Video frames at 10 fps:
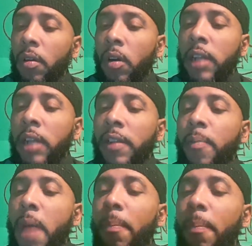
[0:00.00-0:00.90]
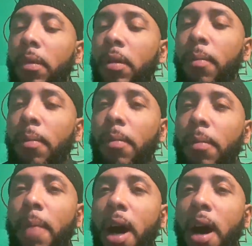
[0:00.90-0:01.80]
Cause if my
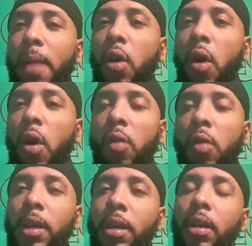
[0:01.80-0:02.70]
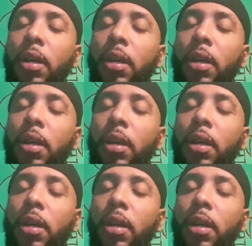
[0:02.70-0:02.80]
mom called me,